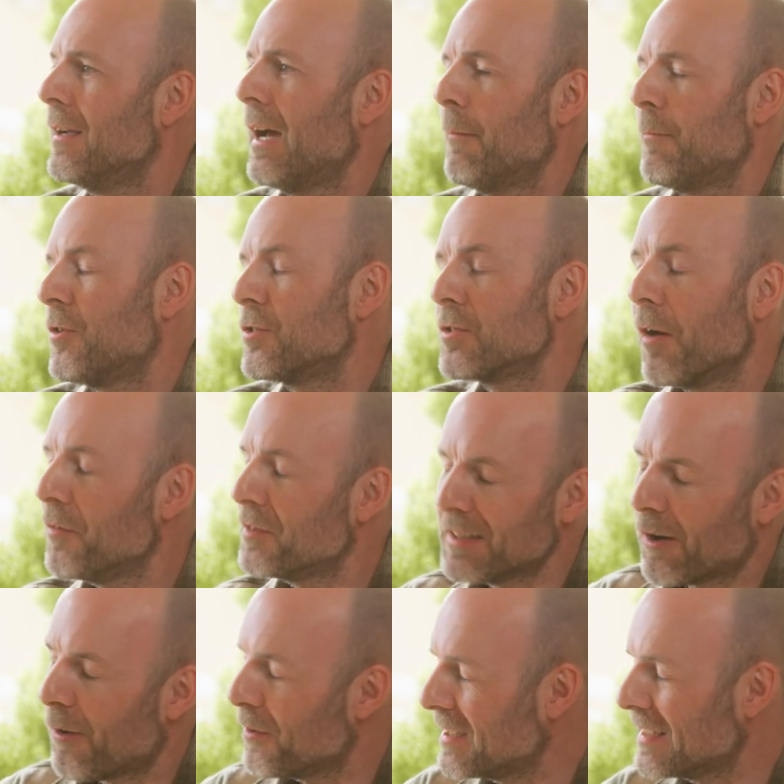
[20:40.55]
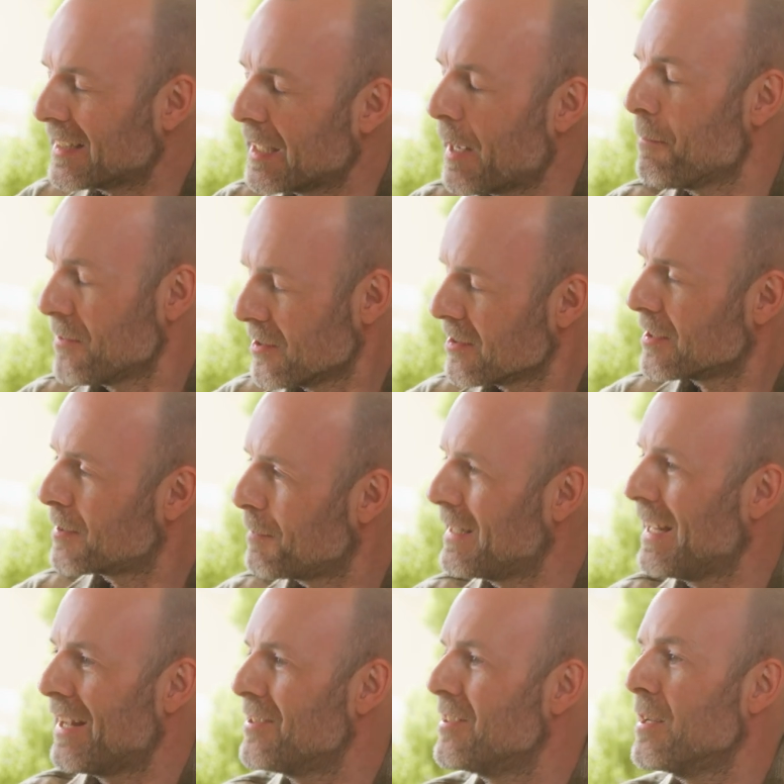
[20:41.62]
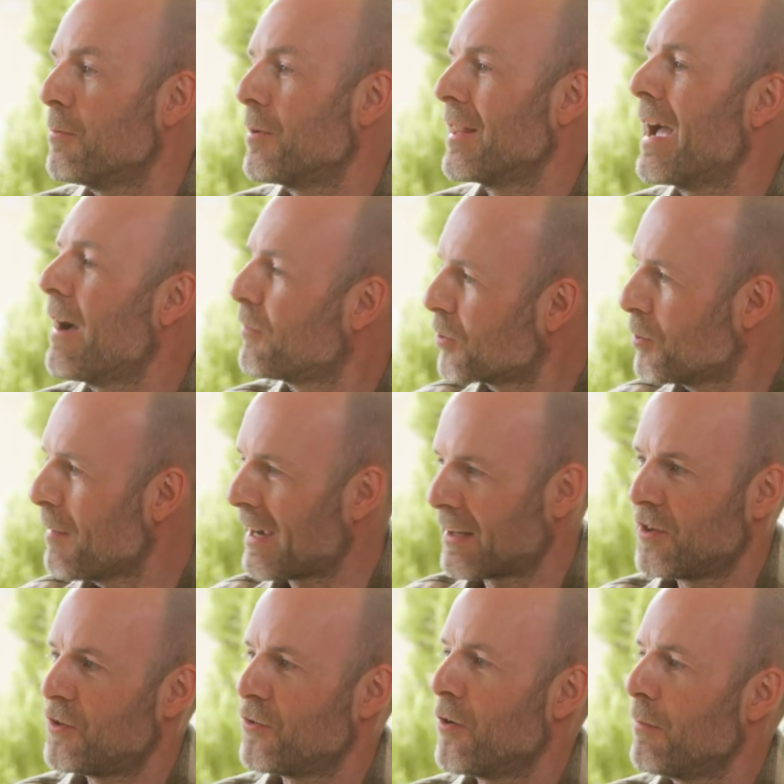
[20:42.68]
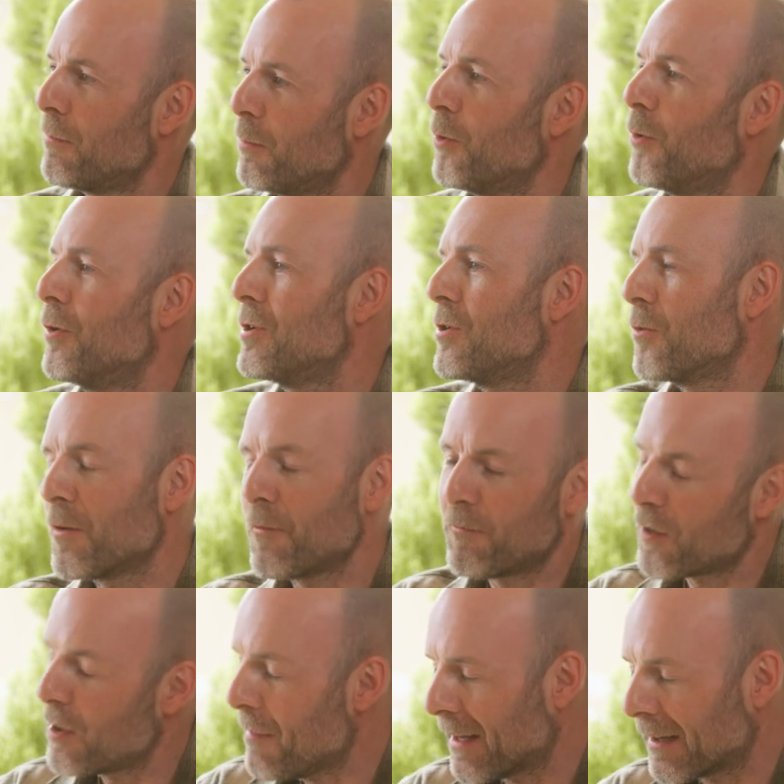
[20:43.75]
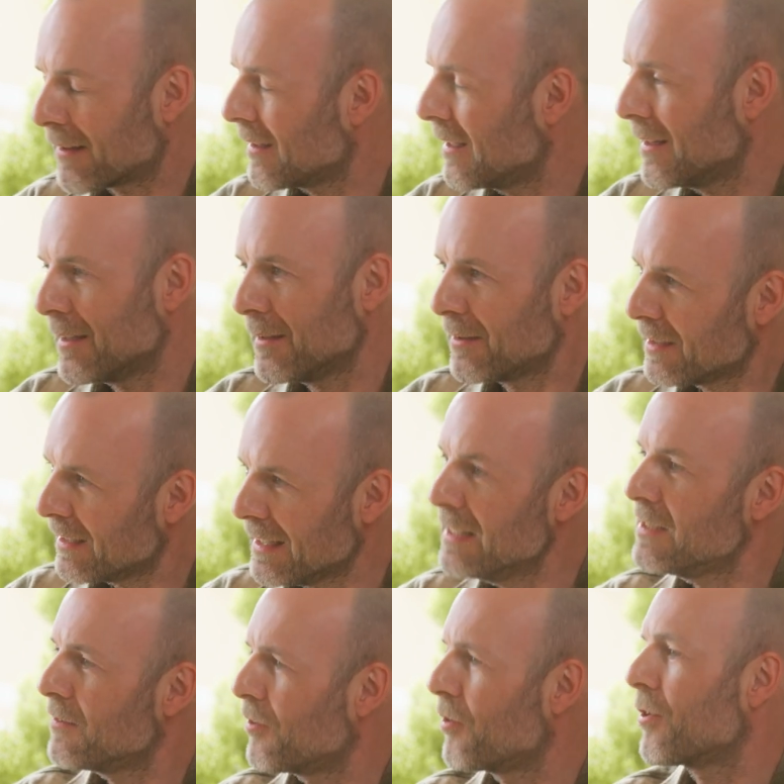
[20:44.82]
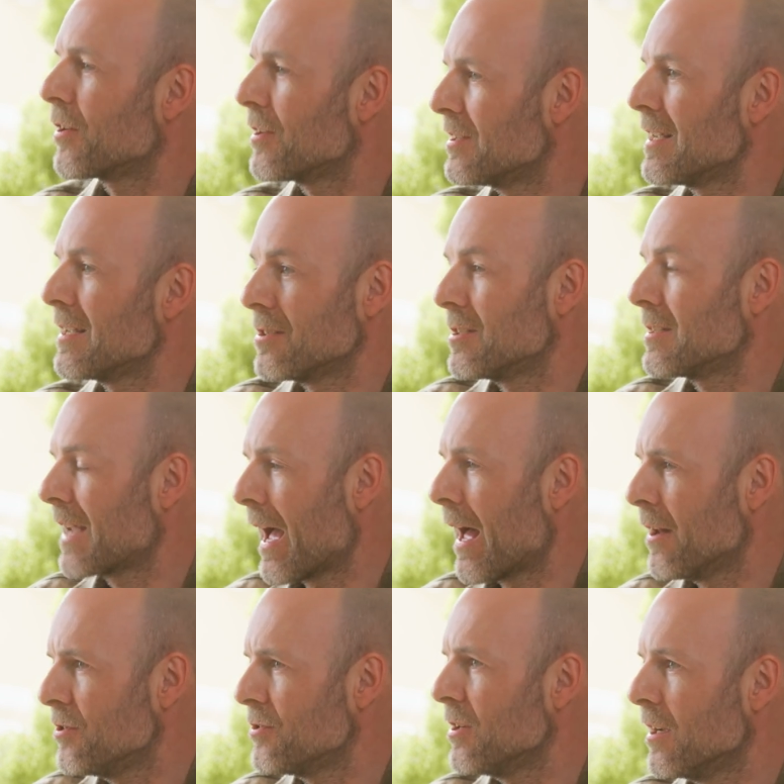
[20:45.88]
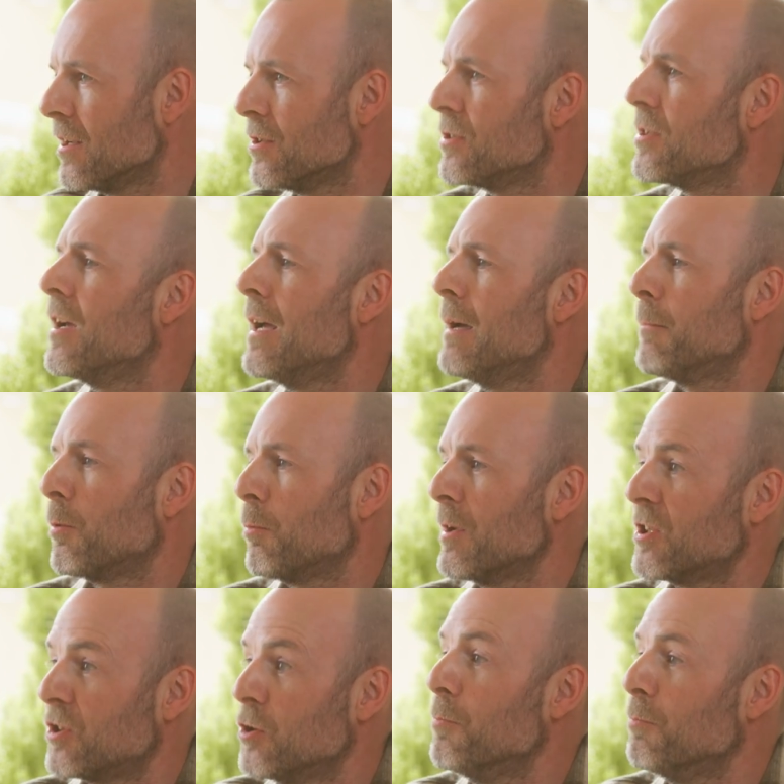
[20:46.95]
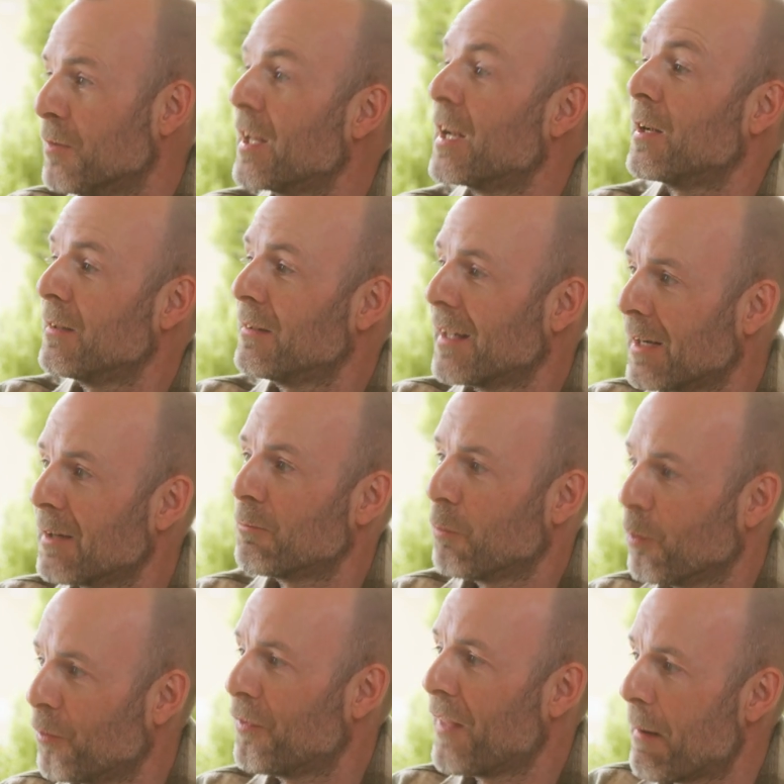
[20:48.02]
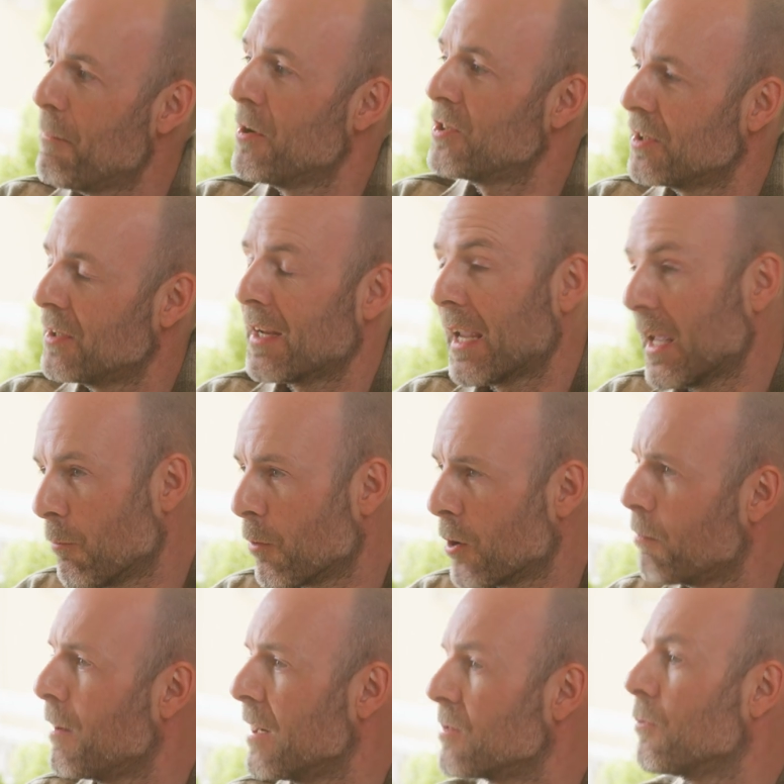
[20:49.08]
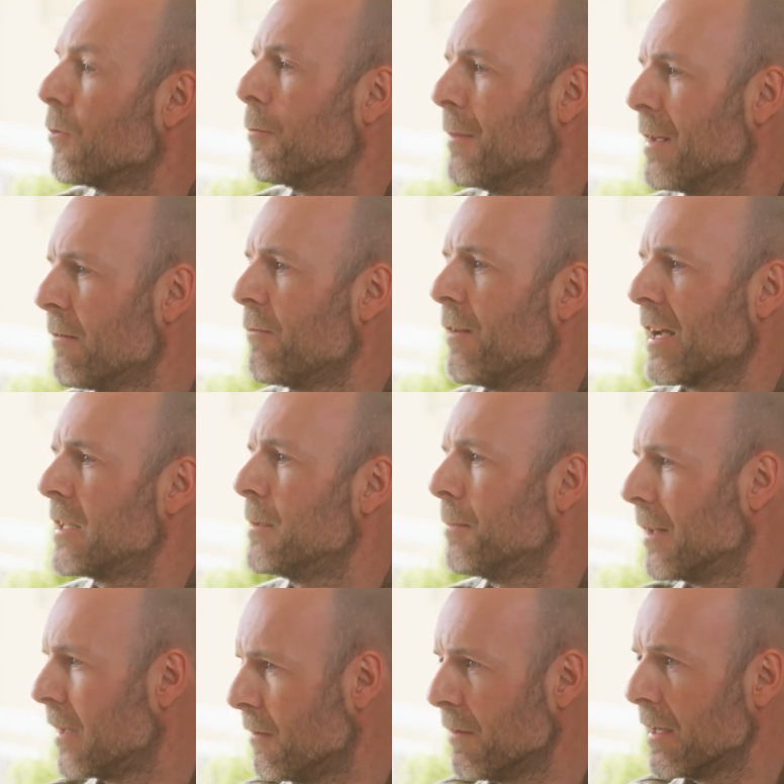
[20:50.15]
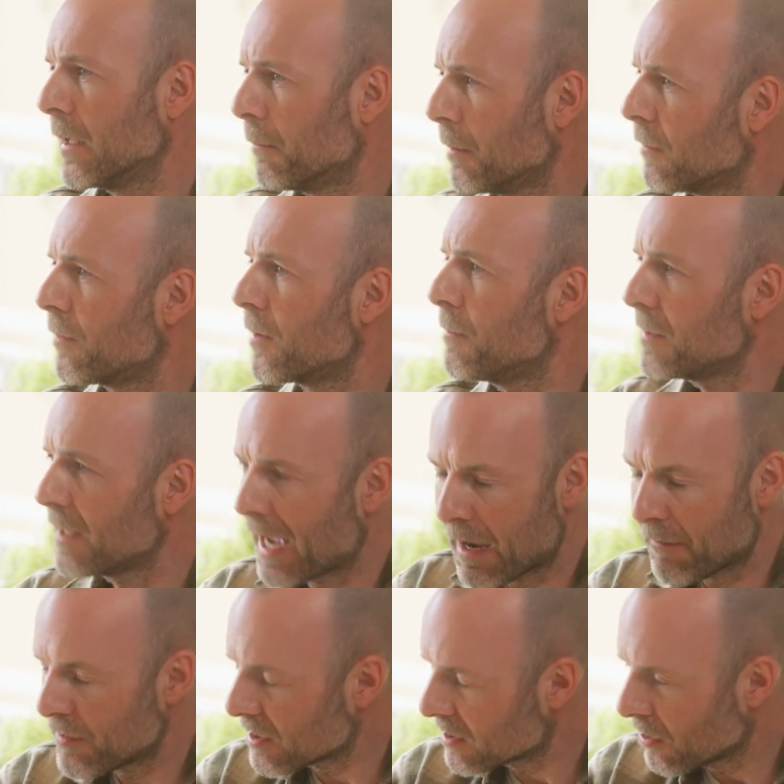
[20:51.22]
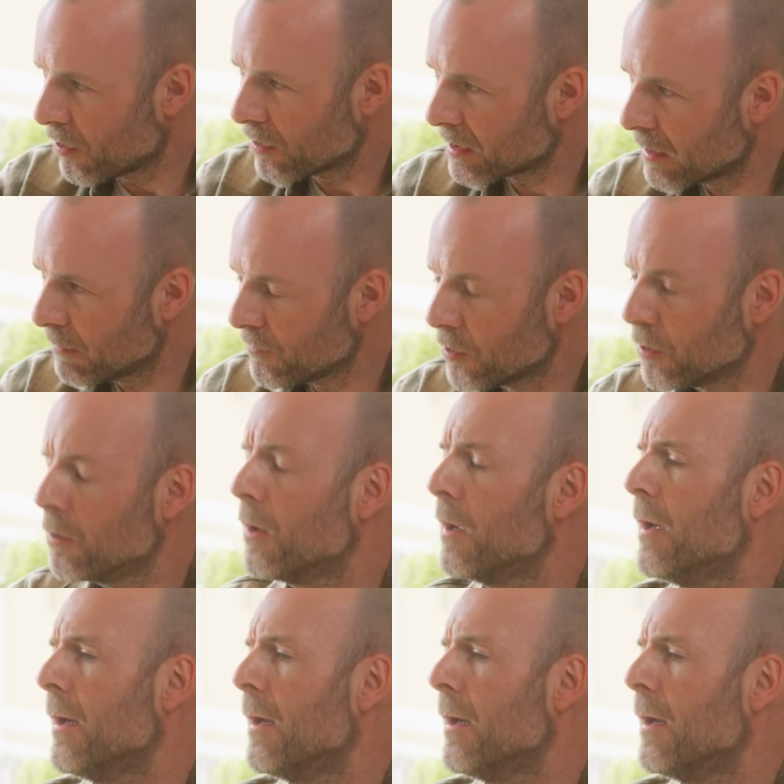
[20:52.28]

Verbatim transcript: And there's obviously always exceptions potentially where they have to go back to the drawing board. You know, the, fundamentally the, the needs of the organizations can change, mm-hmm. but we assume that, that it won't that much. And again, WordPress will remain flexible and available for them to have this long term view.